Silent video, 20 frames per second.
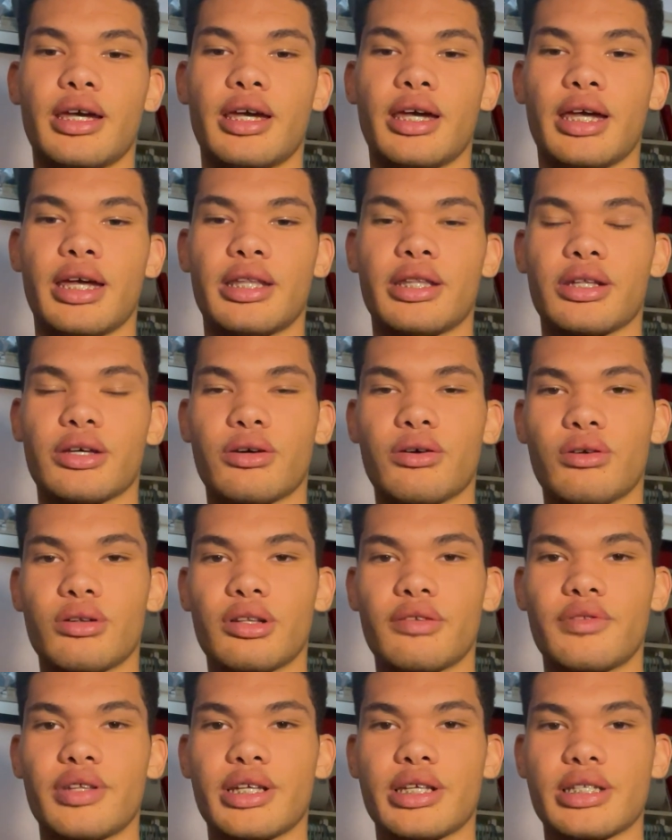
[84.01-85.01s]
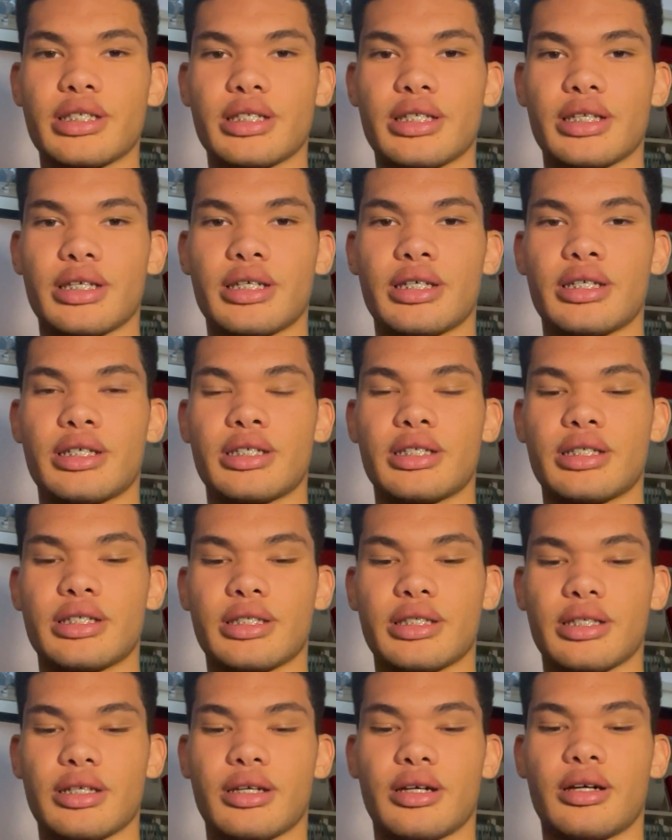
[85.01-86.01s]
And the goal of this
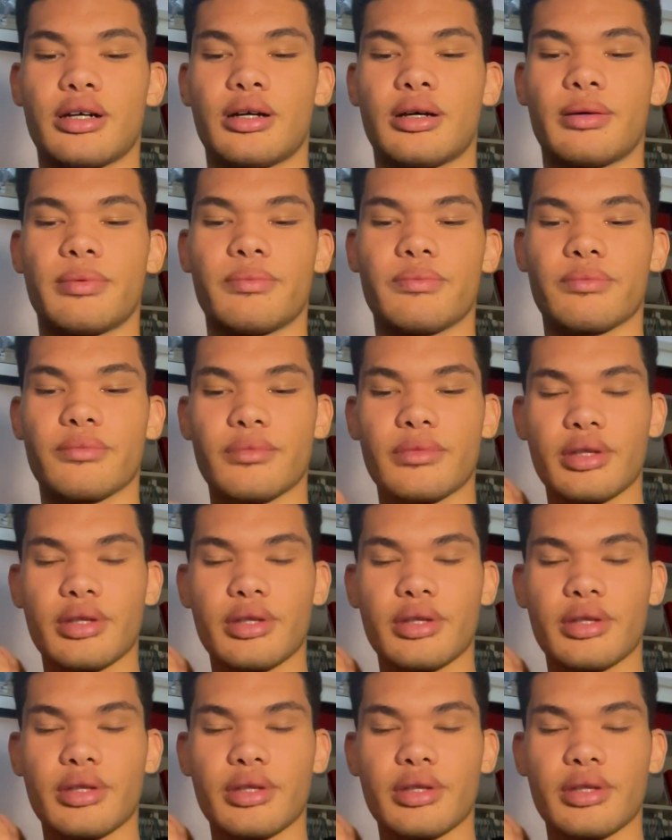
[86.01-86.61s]
is um,